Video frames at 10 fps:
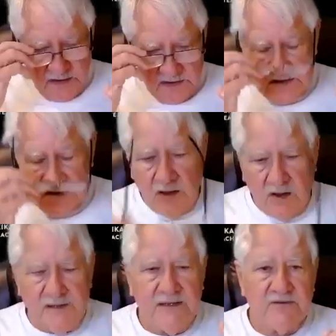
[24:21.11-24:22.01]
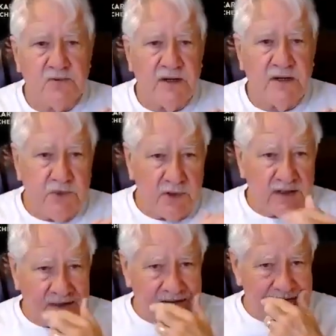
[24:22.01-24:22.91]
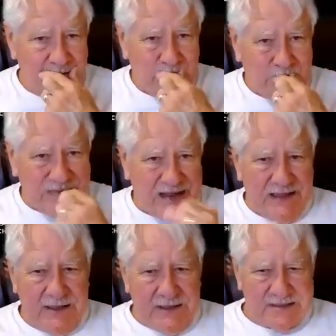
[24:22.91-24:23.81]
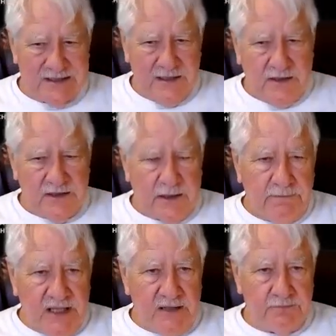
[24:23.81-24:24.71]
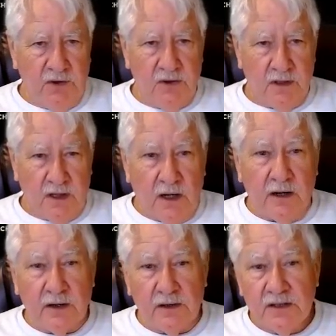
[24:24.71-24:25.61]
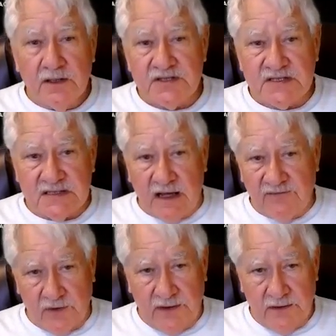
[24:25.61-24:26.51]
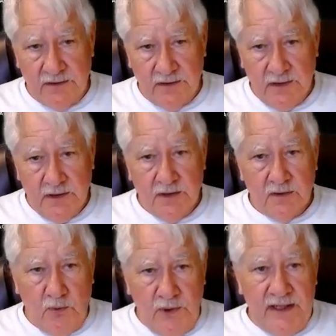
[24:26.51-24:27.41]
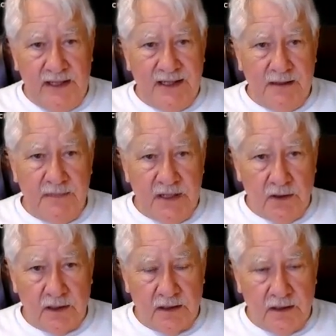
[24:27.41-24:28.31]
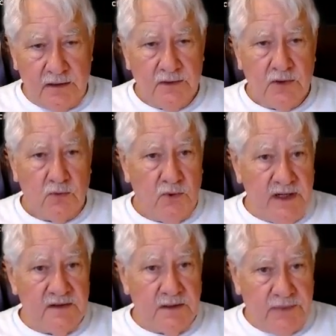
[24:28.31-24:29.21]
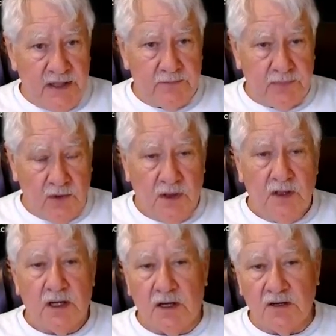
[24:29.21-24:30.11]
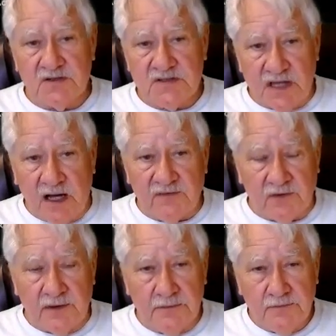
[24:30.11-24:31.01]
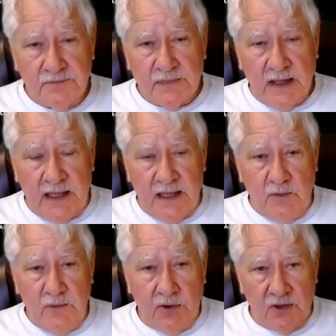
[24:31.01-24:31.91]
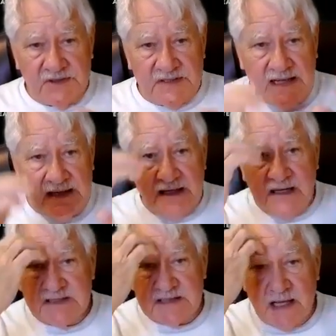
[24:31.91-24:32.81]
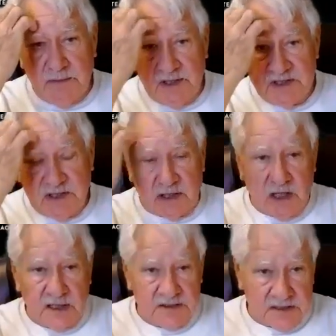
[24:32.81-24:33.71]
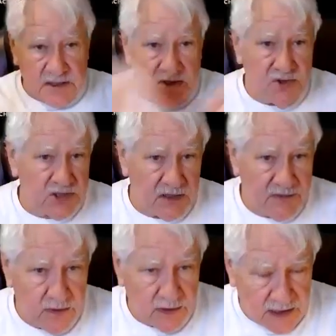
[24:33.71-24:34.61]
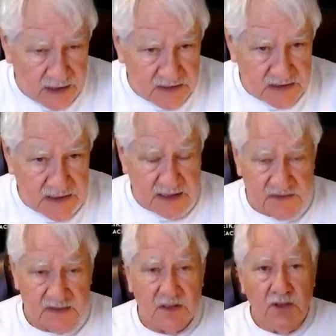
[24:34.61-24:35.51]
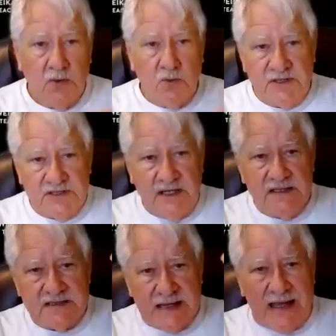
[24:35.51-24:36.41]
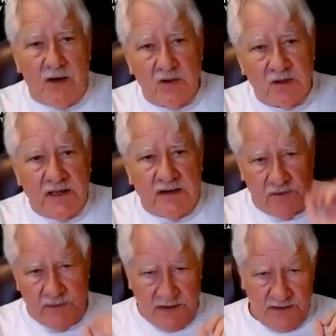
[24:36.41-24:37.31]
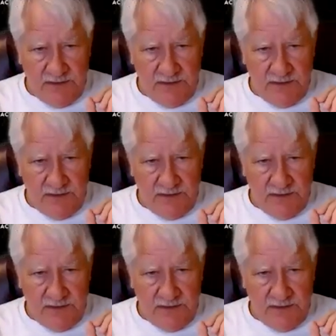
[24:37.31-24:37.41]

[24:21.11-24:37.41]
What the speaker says: So another way of putting this is the people are sovereign. We in America, we the people are sovereign, and we ordain and establish the Constitution of the United States, which is our government.